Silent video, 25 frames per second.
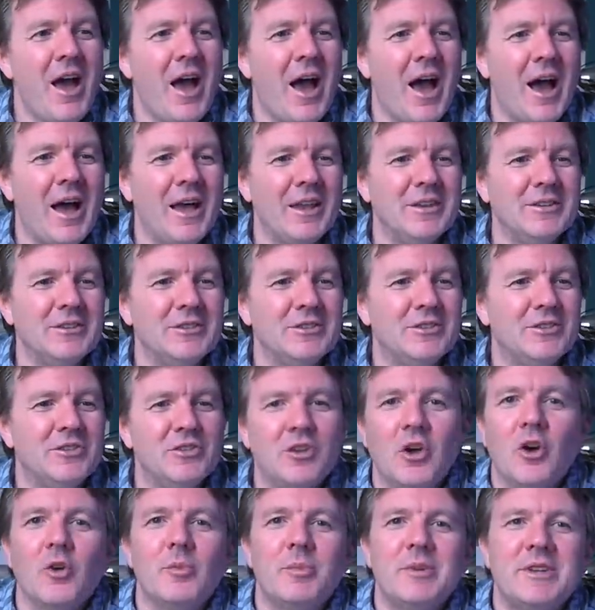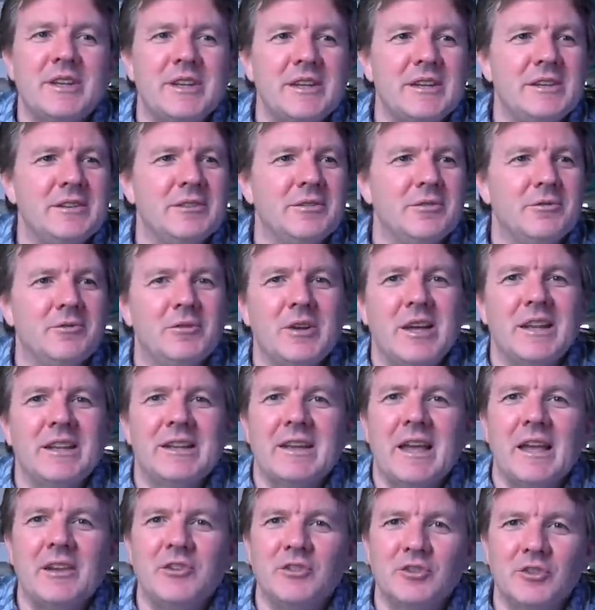and nobody
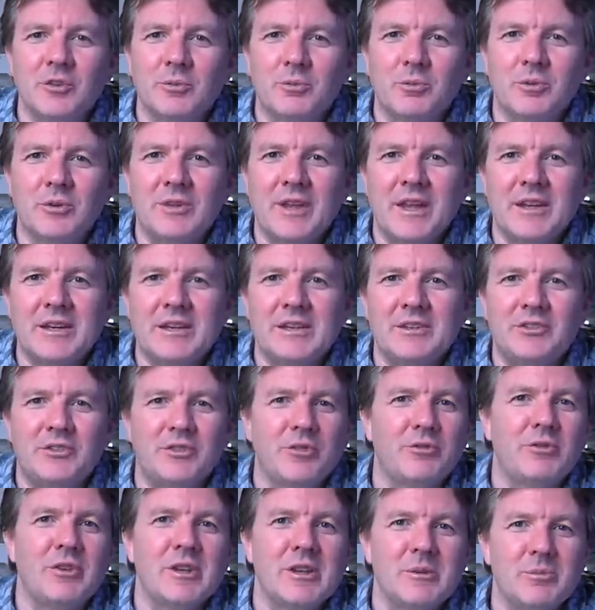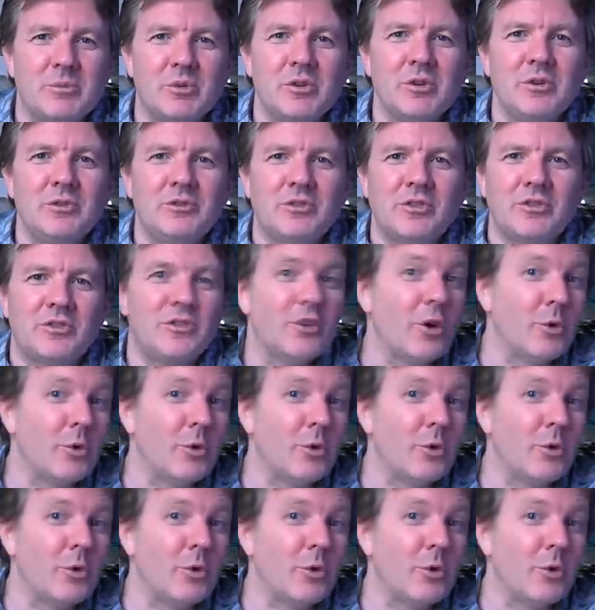really ends up with any severe bruises.